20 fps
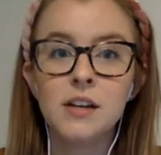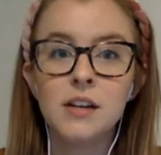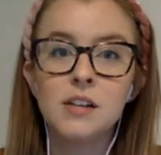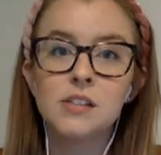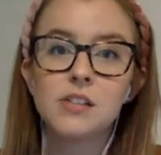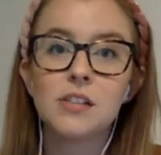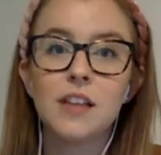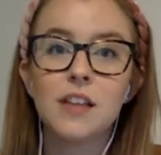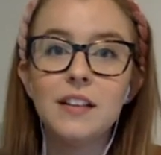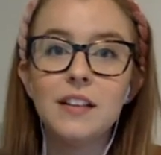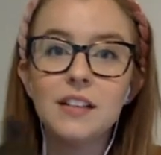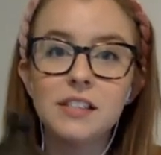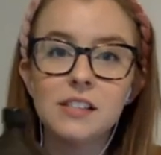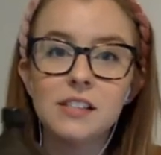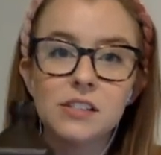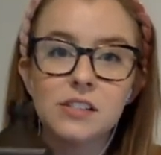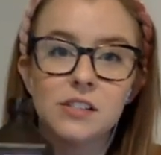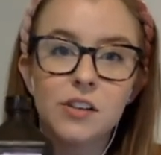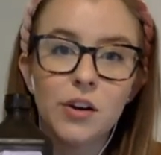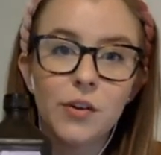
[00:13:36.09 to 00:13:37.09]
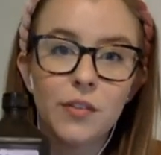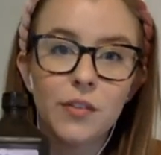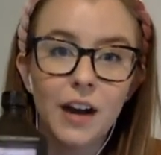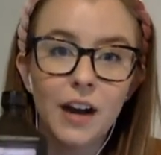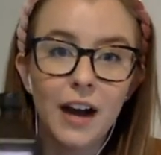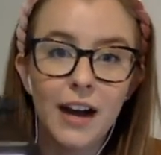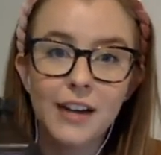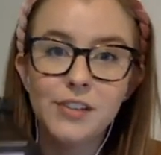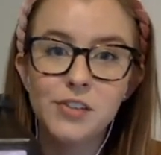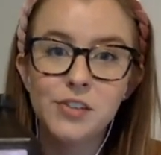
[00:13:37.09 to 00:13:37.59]
So that lets us know that
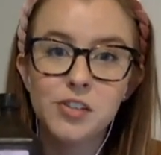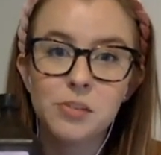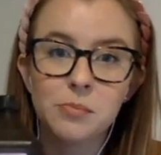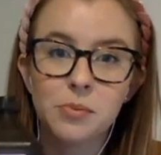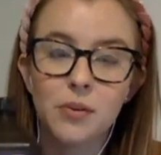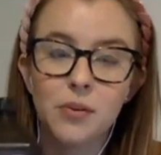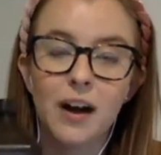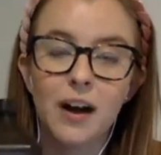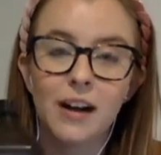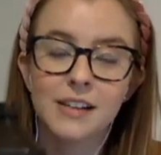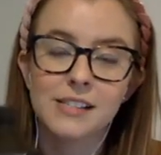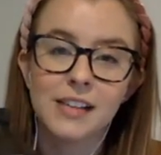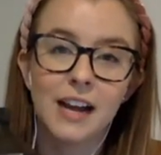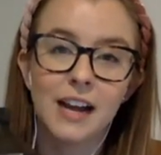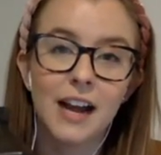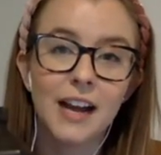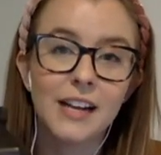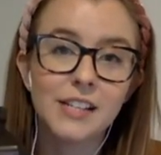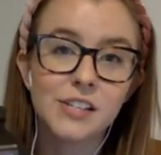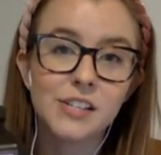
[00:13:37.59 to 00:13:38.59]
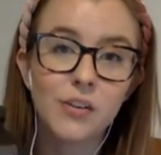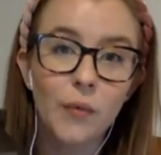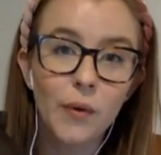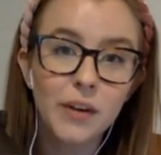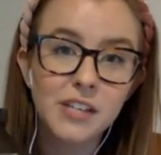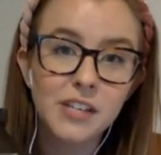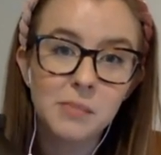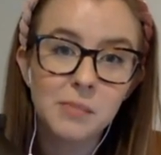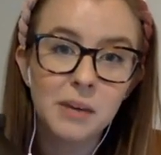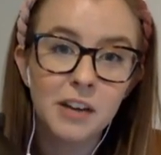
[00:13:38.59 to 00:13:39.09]
hydrogen peroxide is going
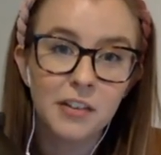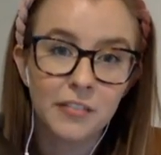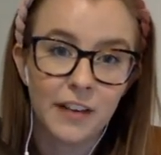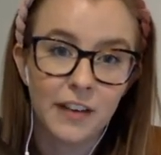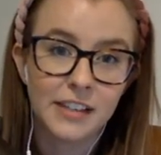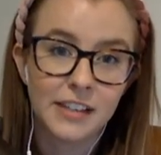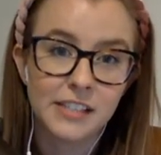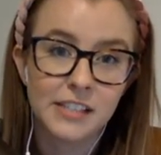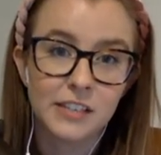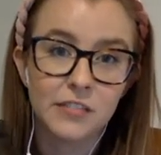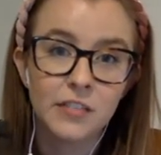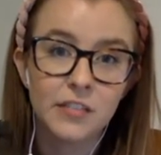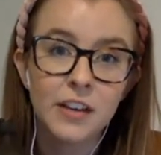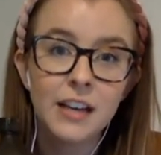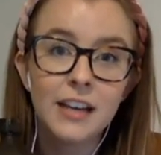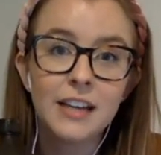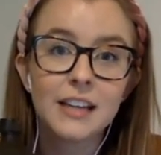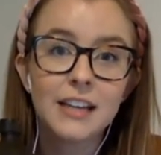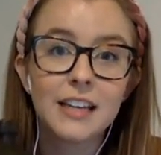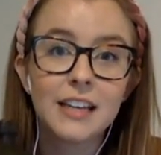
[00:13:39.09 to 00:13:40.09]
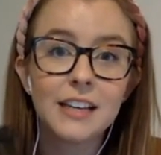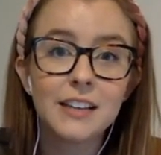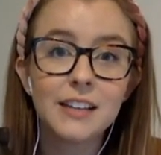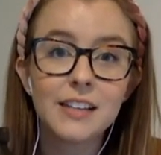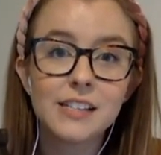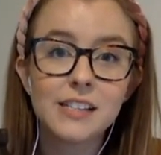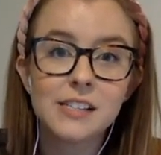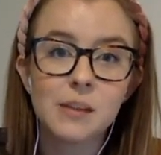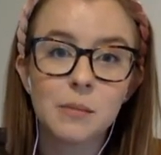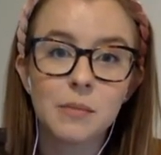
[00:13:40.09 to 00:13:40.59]
to be effective in killing
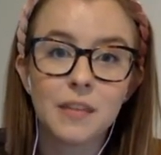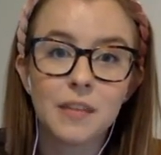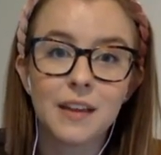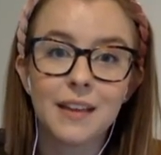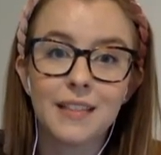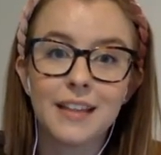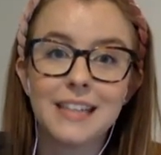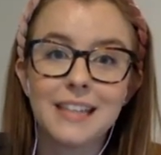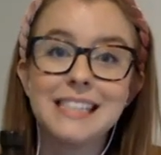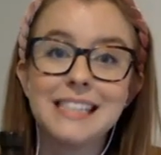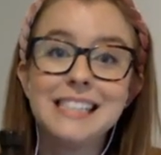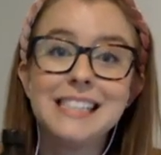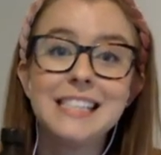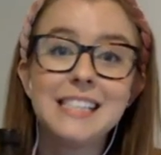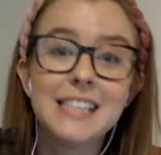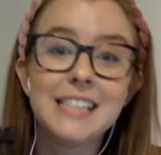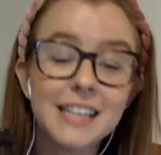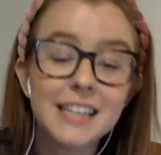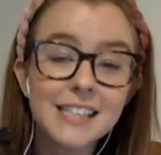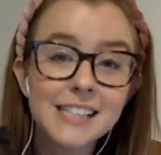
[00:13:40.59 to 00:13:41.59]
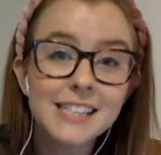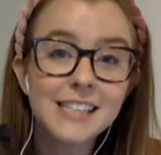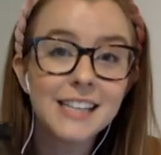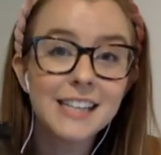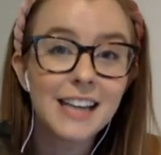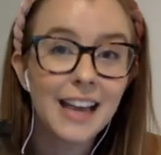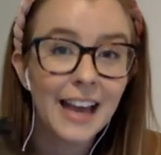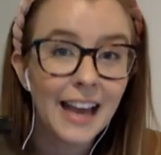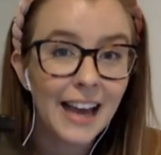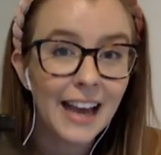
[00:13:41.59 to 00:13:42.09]
something that doesn't
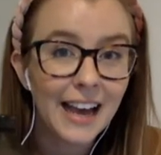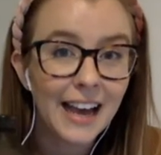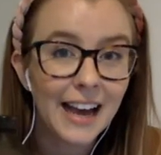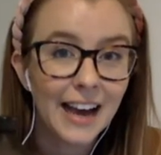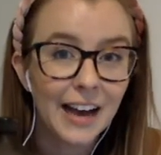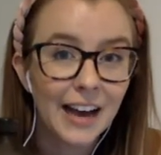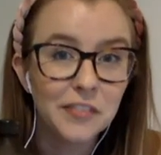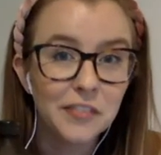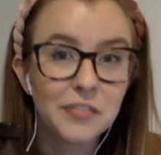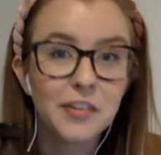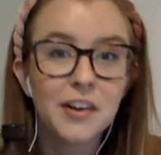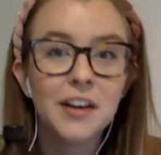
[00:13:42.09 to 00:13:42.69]
have